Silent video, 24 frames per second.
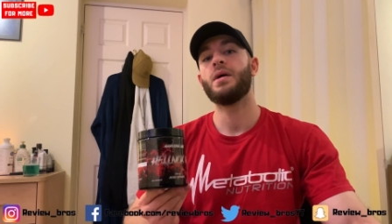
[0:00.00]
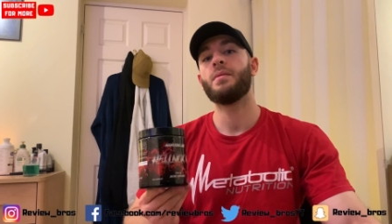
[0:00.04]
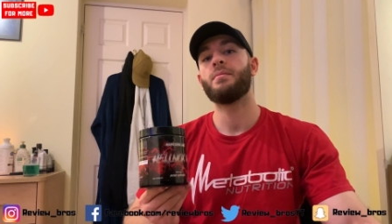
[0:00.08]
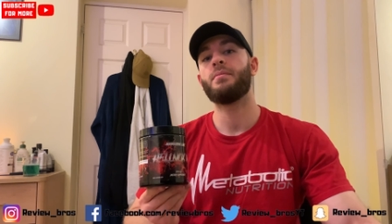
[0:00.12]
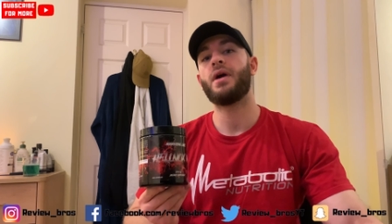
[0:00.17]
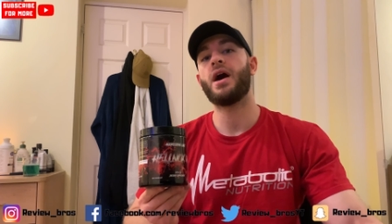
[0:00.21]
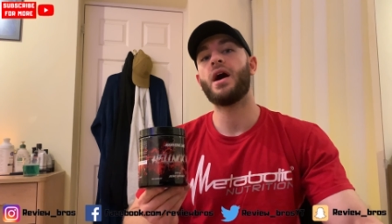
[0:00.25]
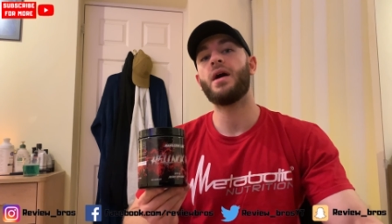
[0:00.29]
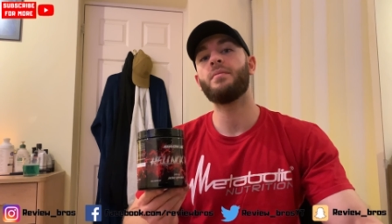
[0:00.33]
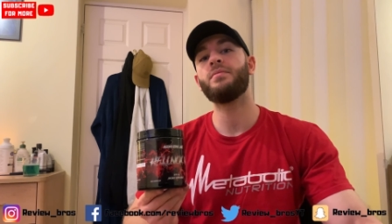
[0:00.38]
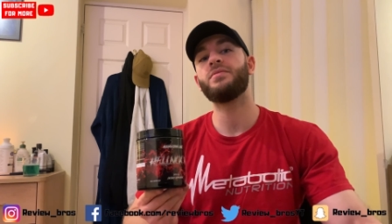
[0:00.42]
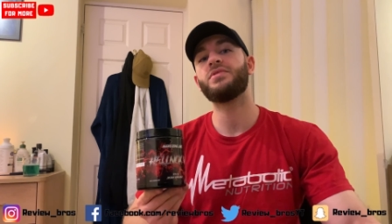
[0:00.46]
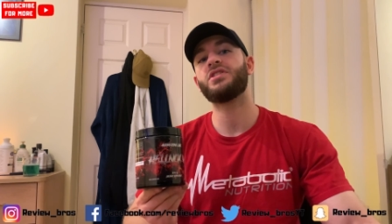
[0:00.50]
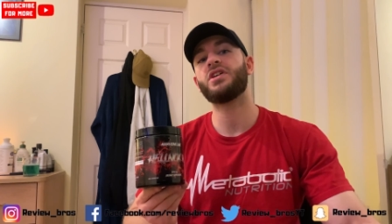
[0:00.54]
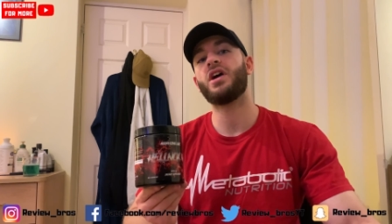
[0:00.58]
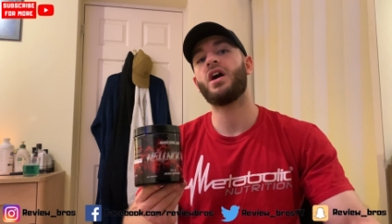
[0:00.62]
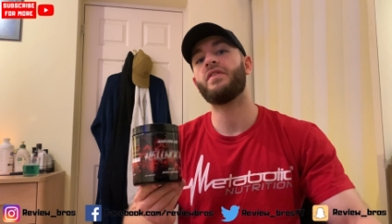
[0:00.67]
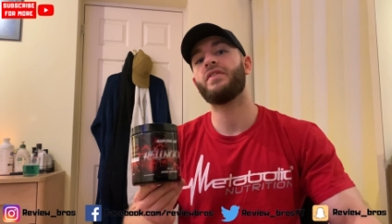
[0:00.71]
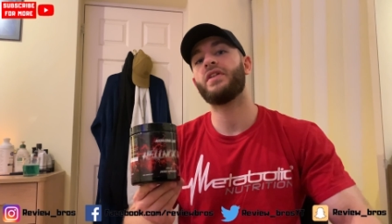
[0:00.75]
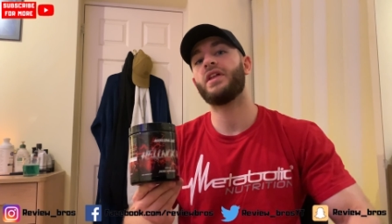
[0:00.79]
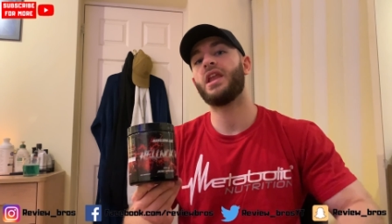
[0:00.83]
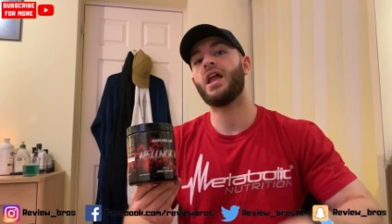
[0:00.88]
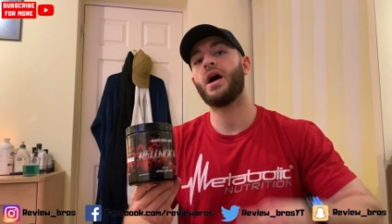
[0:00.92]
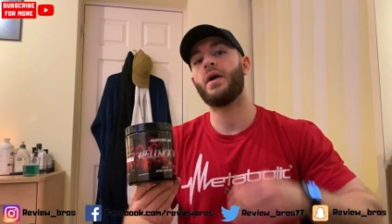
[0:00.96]
pumps are
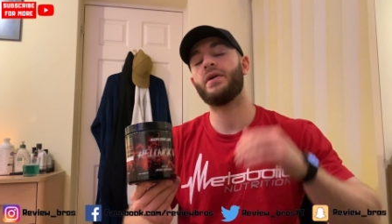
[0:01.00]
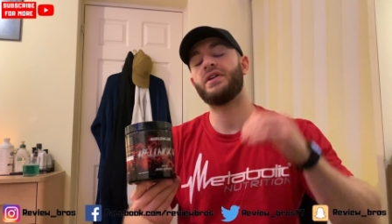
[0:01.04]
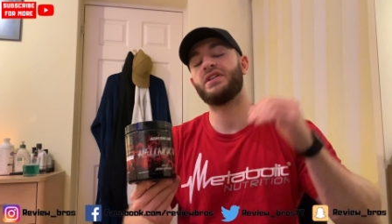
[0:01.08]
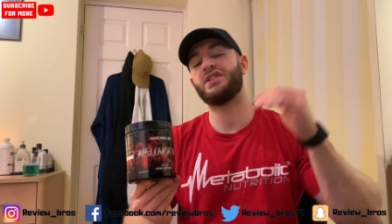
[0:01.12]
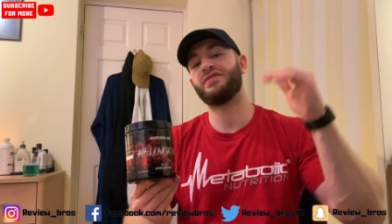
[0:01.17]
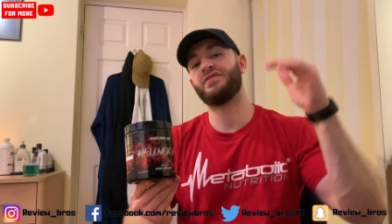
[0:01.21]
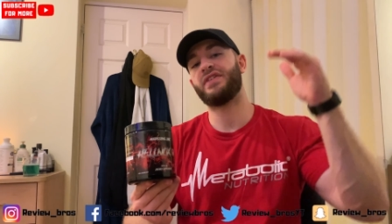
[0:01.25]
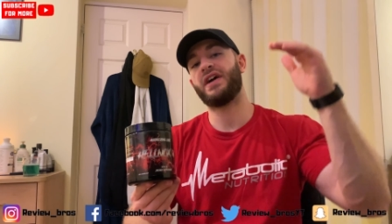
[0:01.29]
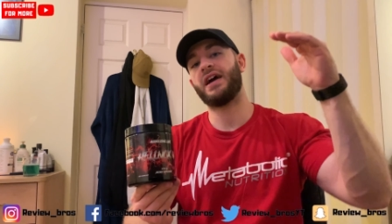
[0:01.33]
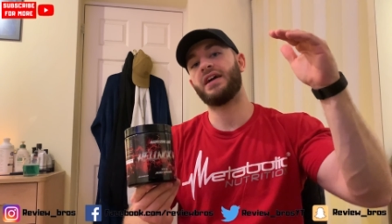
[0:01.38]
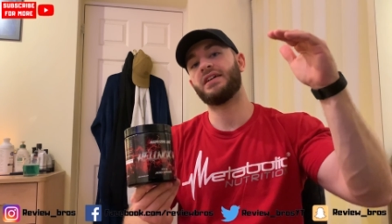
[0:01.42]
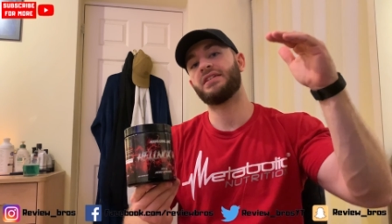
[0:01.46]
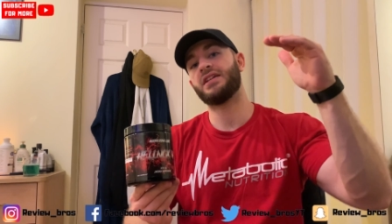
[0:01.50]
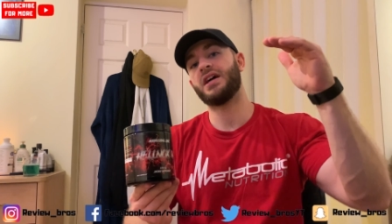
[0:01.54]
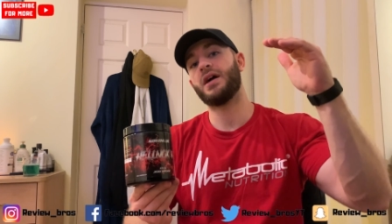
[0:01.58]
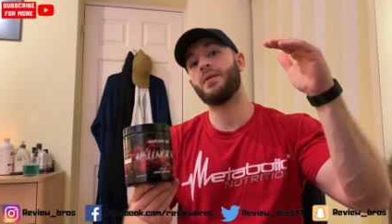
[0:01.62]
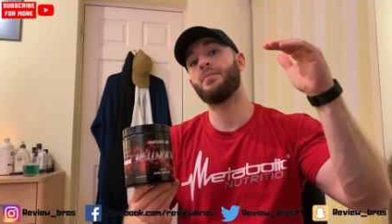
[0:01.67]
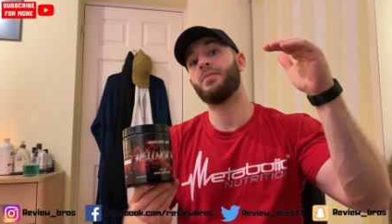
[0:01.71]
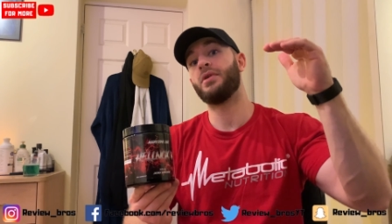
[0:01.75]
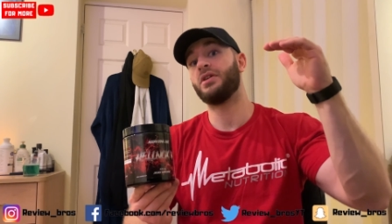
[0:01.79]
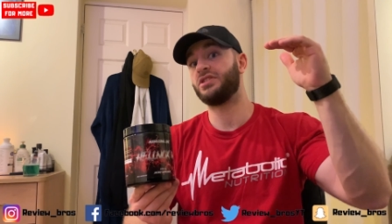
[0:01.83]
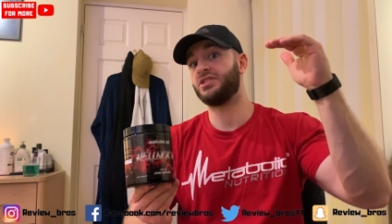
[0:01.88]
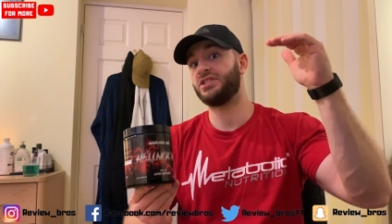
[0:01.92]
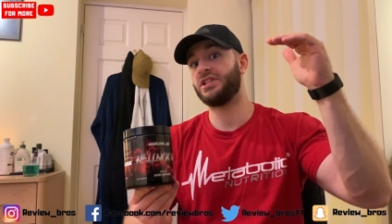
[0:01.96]
the lowest factor,
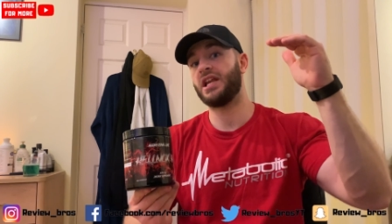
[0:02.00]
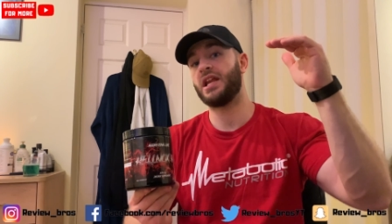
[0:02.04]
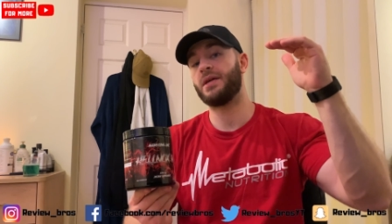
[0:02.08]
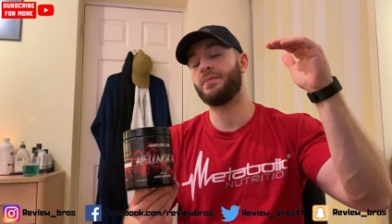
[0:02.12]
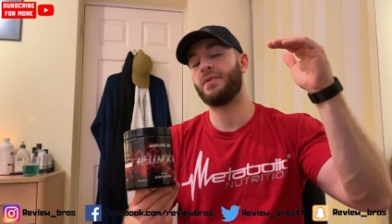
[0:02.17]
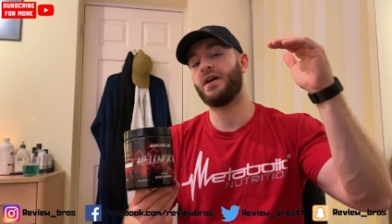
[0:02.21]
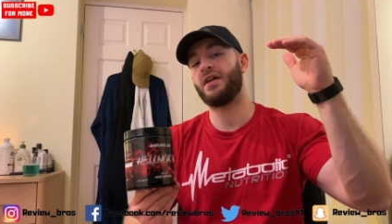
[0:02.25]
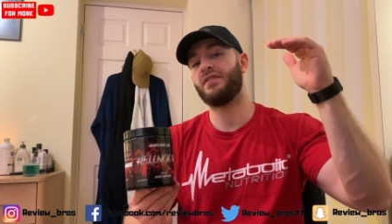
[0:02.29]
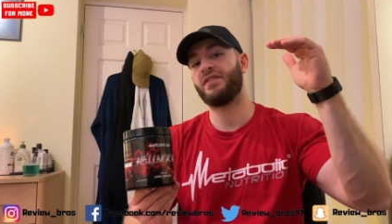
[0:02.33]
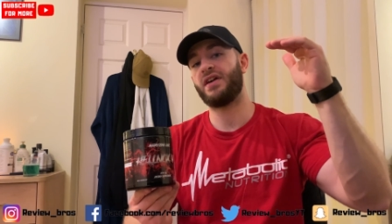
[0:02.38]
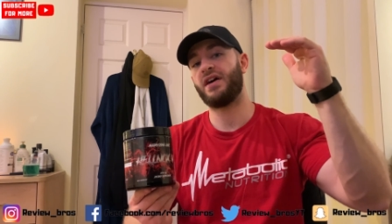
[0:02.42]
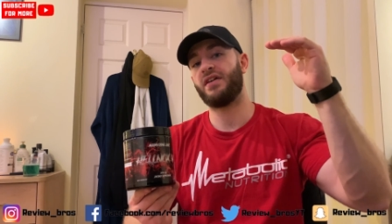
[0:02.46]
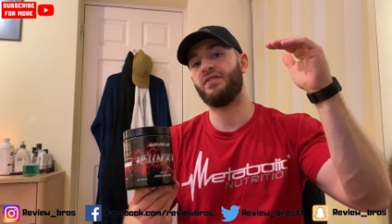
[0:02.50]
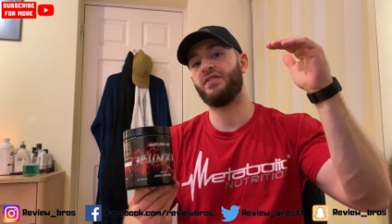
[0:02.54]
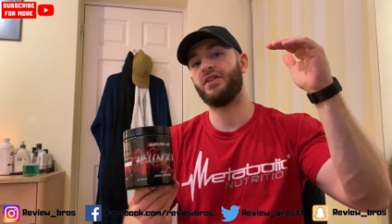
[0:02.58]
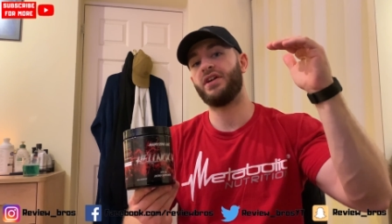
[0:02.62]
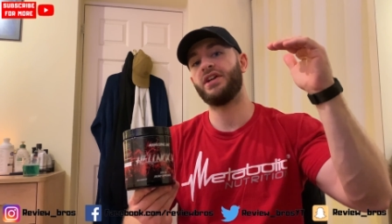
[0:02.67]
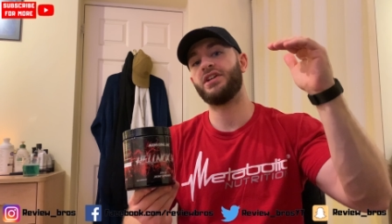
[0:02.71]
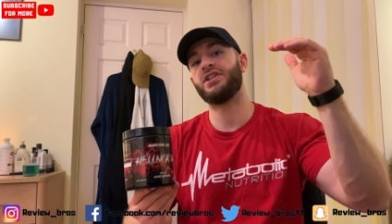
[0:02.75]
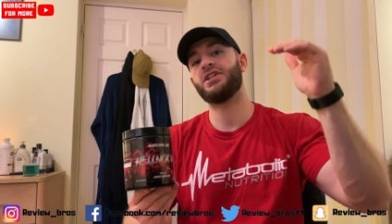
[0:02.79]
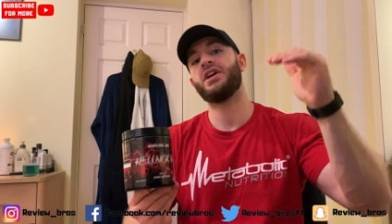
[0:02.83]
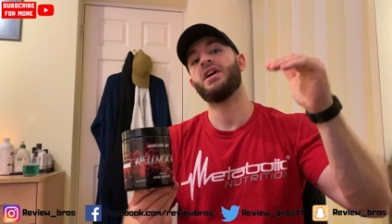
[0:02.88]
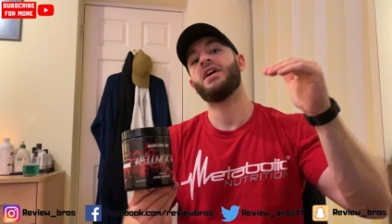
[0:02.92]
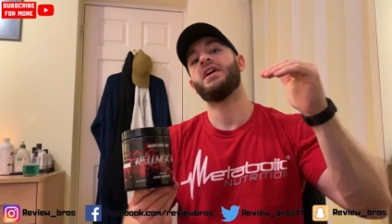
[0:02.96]
but still above
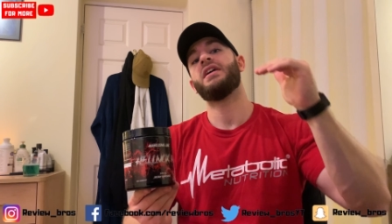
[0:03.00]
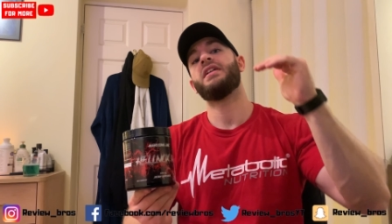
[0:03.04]
average.